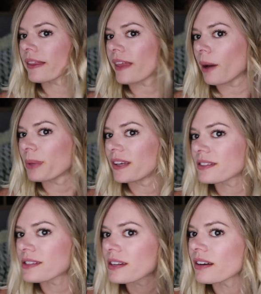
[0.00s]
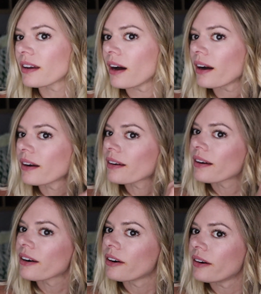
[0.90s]
That piece did not
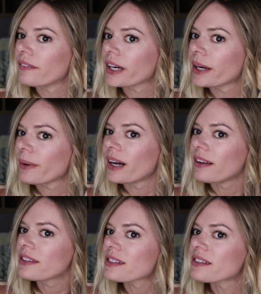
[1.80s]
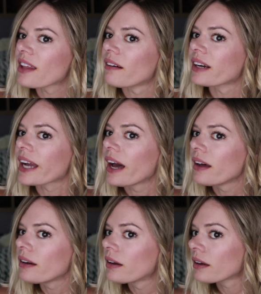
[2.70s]
curl very well. Let's do that one
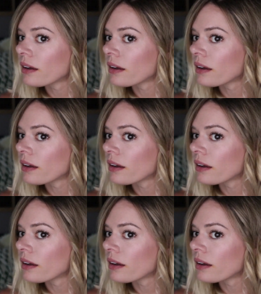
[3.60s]
again.